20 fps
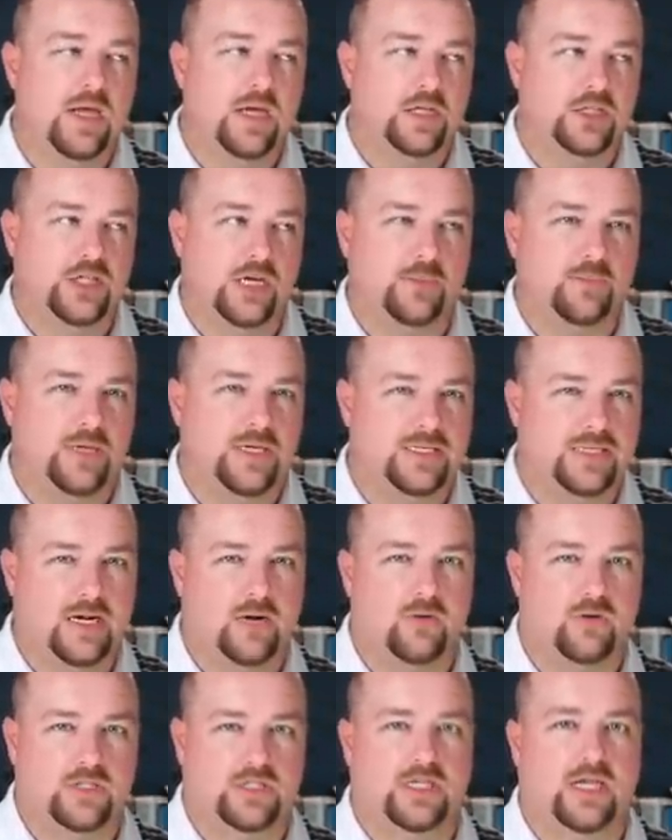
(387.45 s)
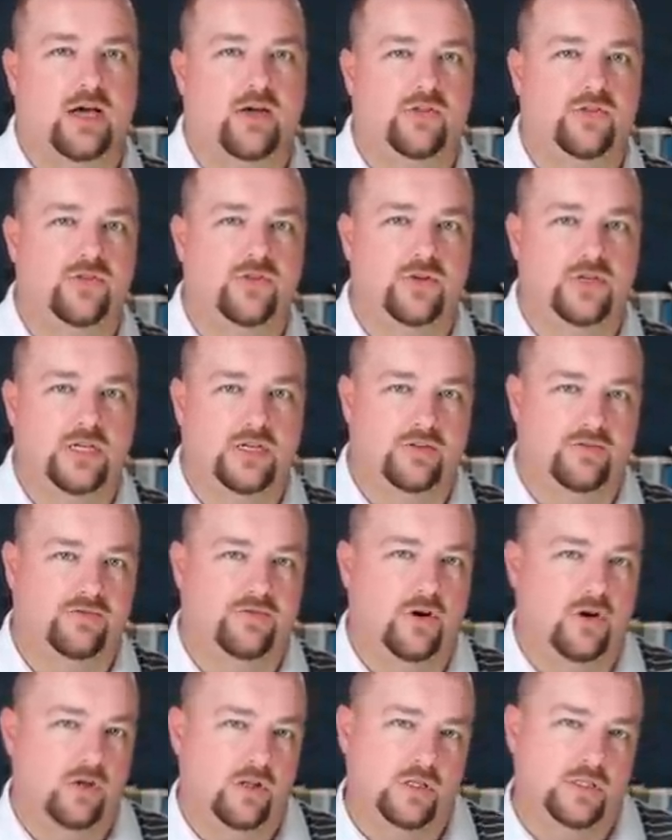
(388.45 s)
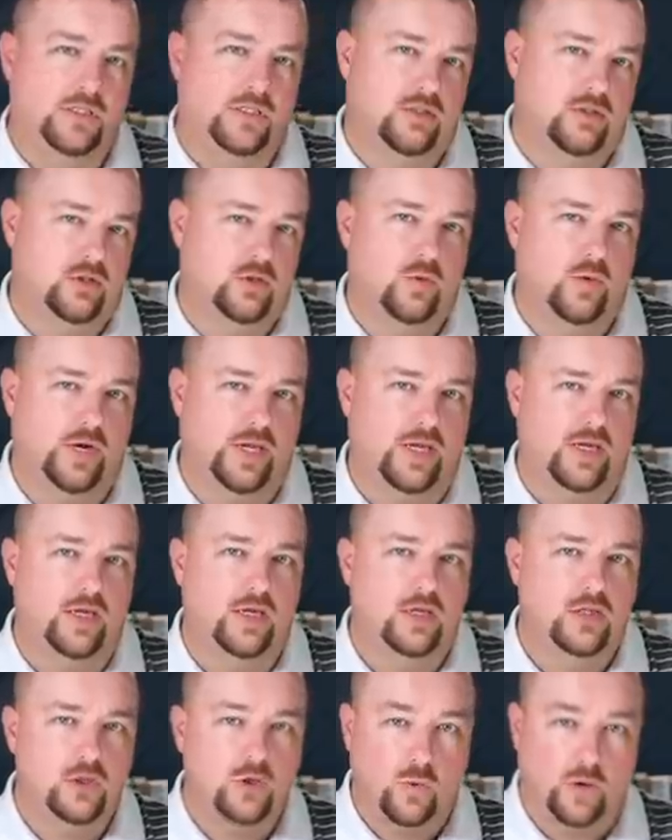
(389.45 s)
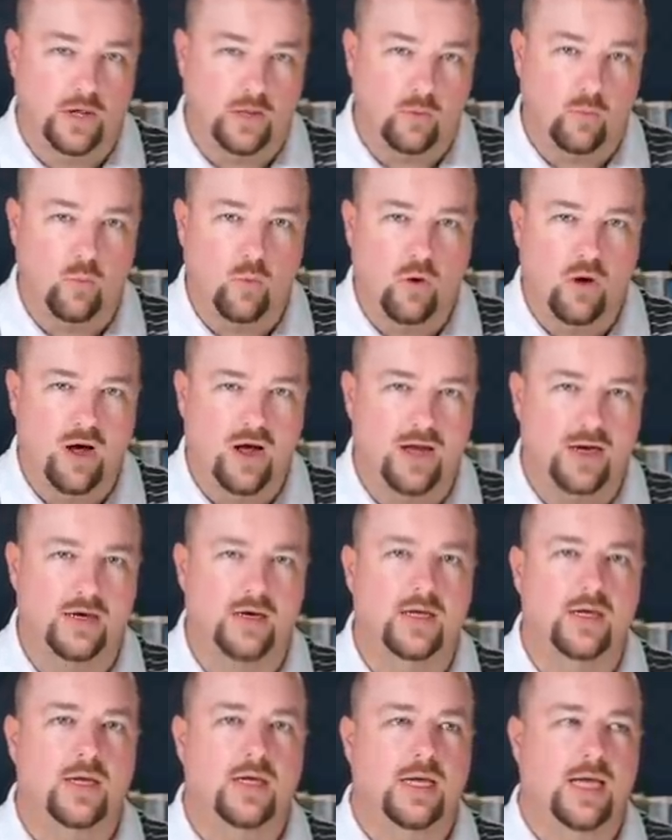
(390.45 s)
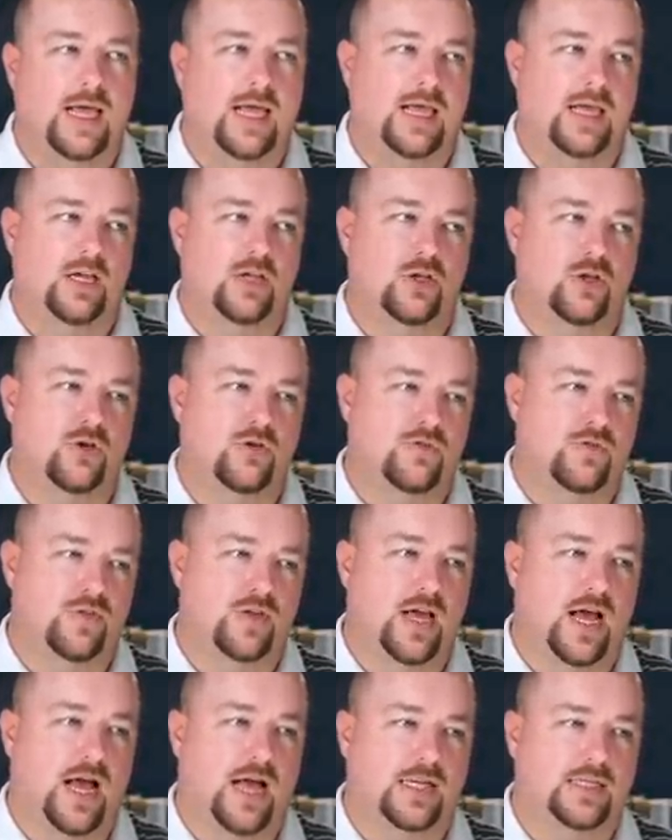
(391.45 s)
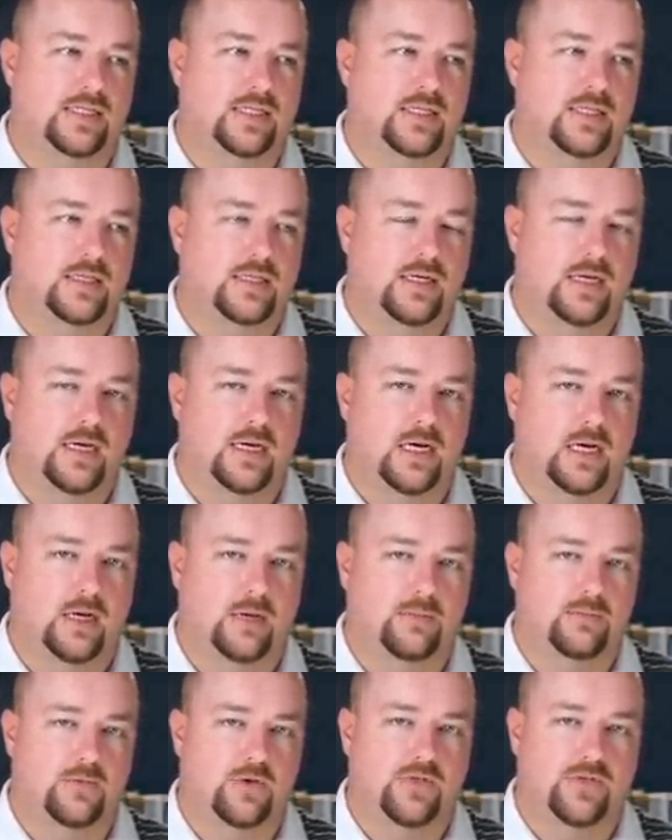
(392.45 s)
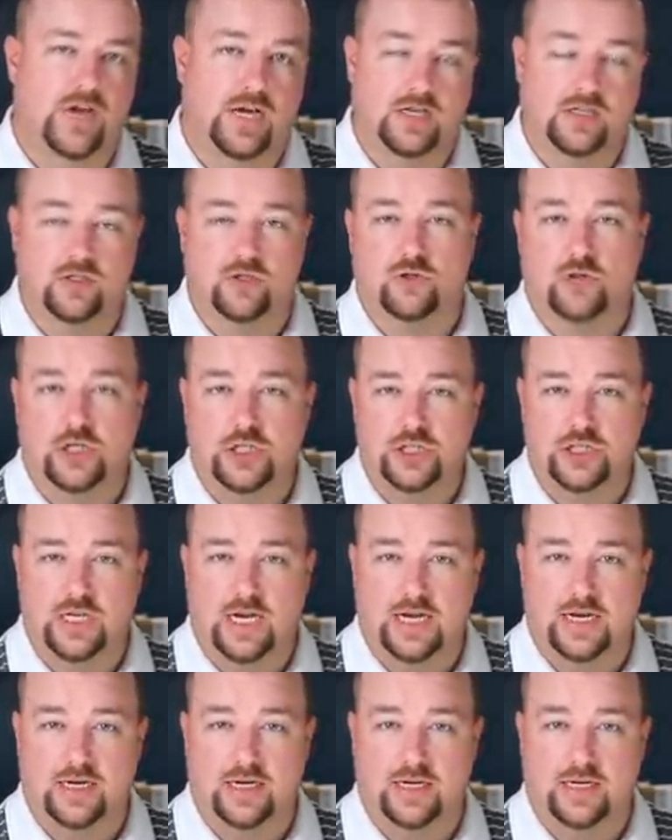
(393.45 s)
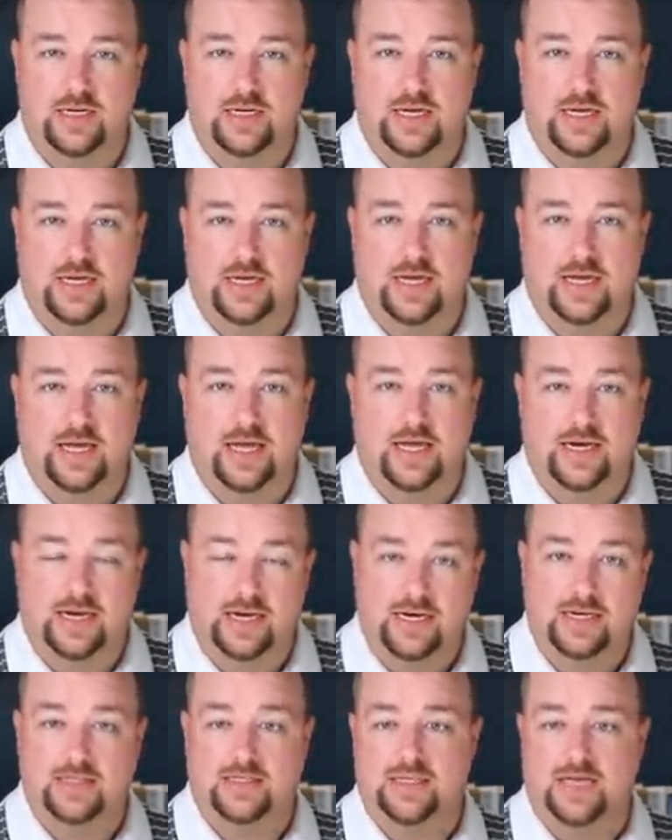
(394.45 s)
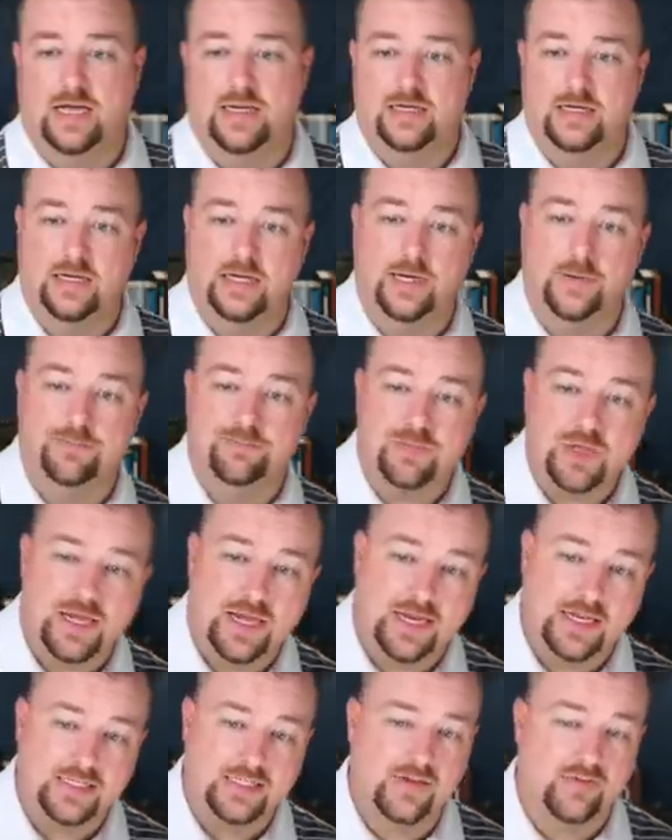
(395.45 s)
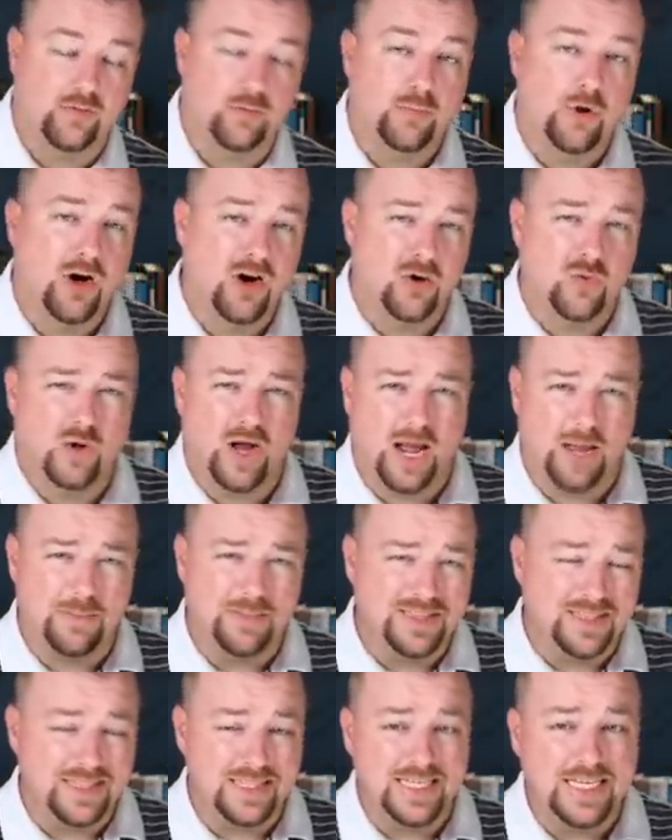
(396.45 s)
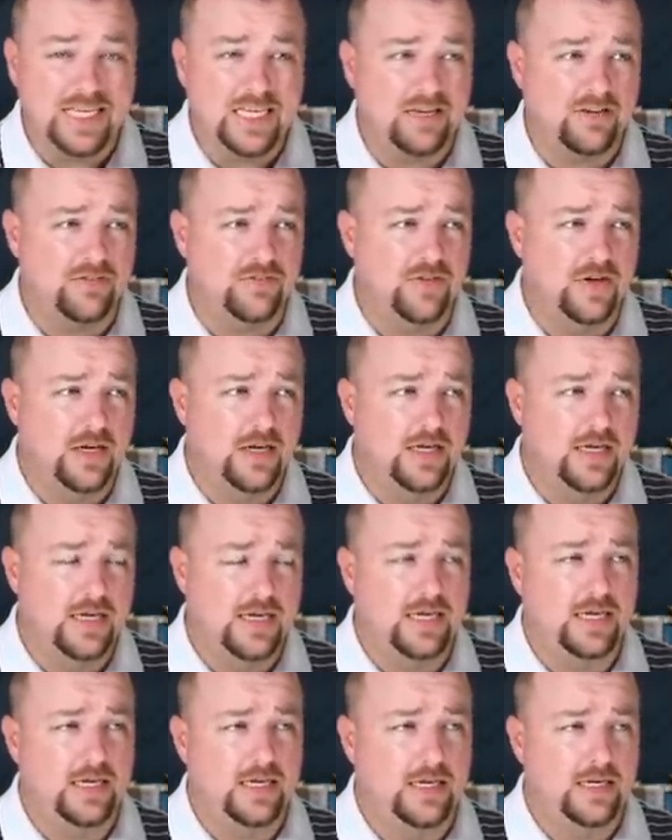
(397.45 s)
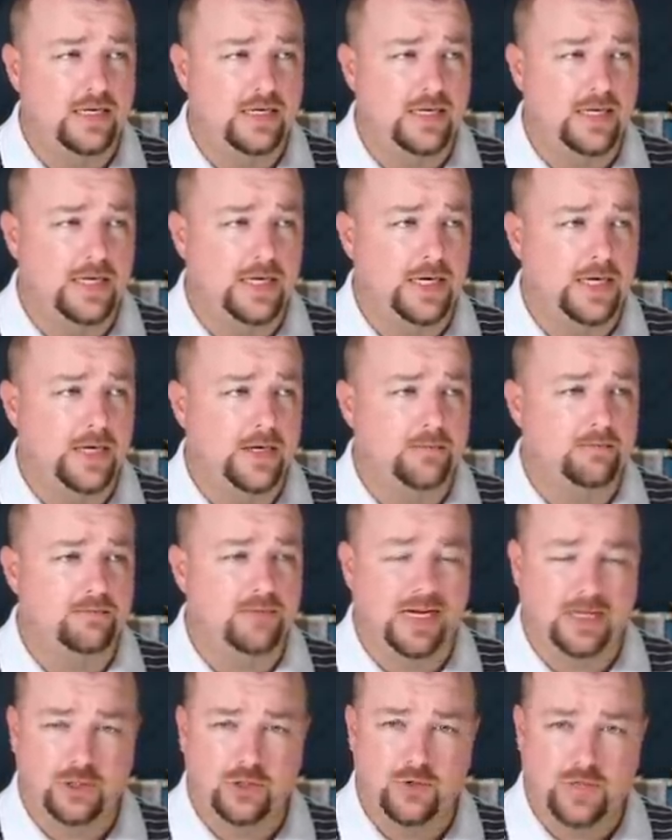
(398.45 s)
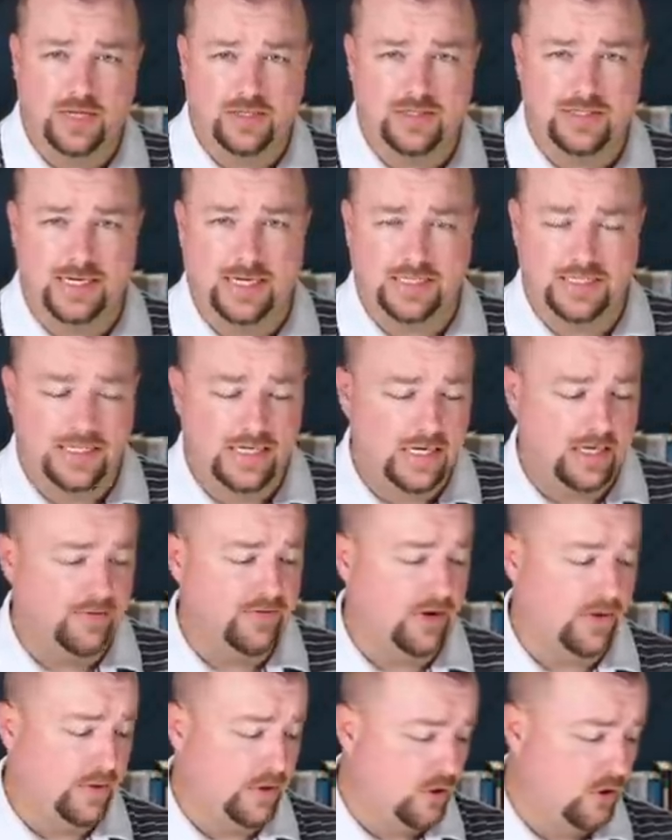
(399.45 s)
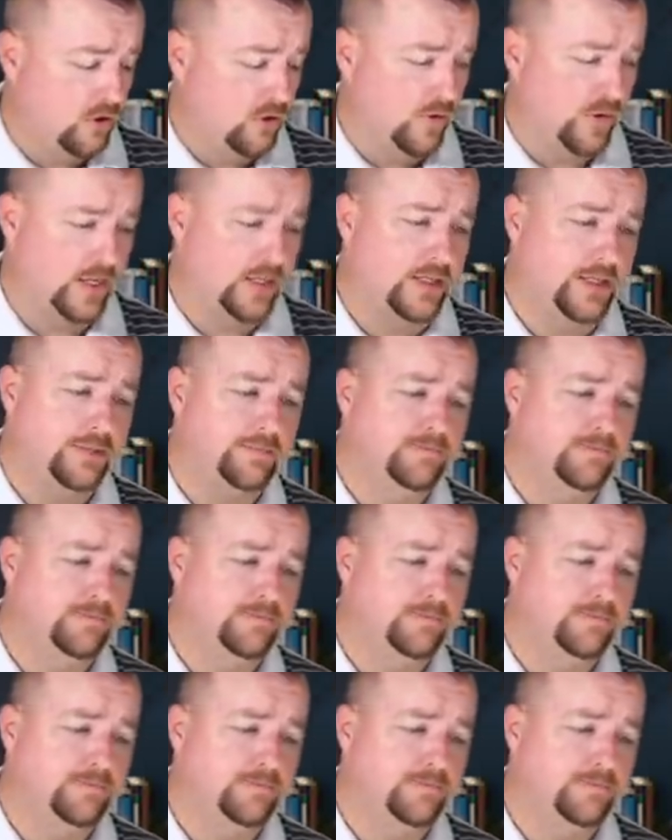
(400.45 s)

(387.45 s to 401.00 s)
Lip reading: Champlain Tower South didn't fall until 2021, and you've got construction ending at 87 Park, I believe, in 2019, if I recall correctly.